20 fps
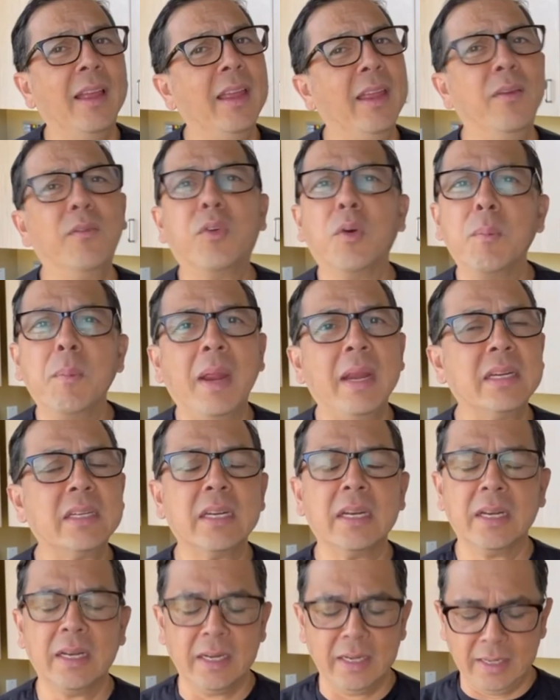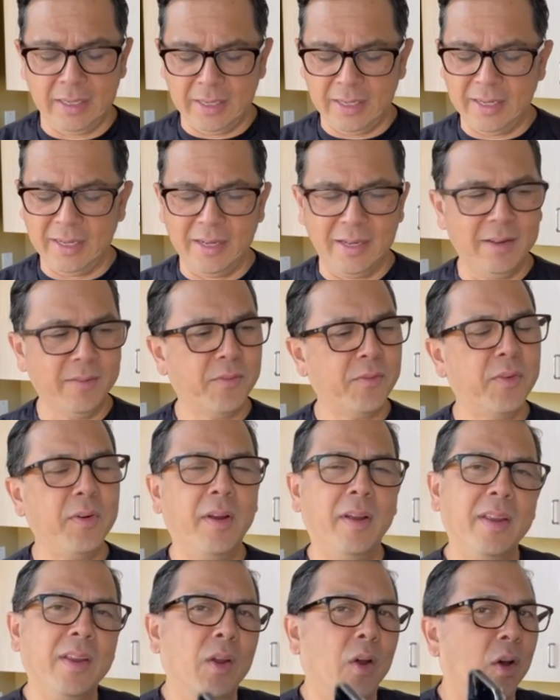Information
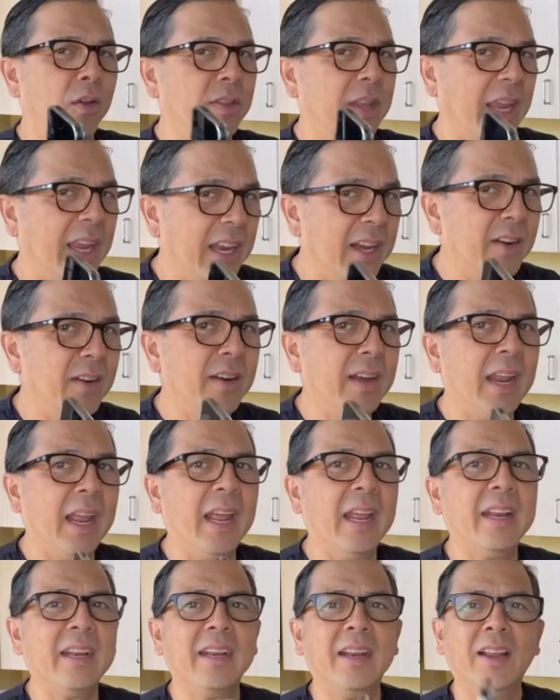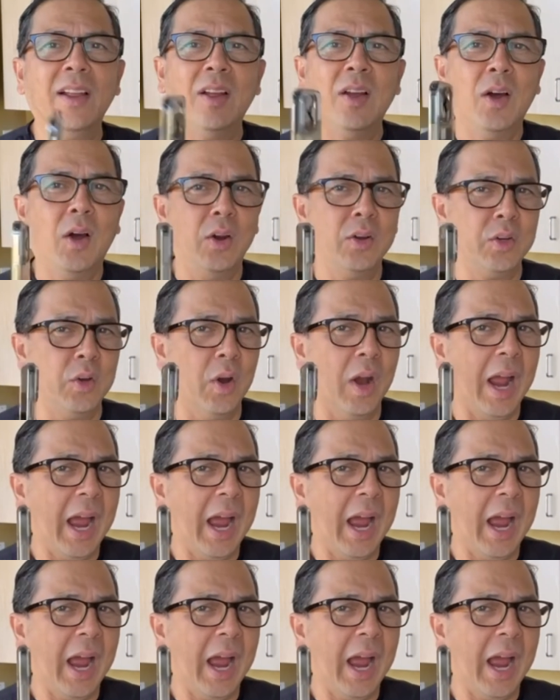for, you know, on the internet, on your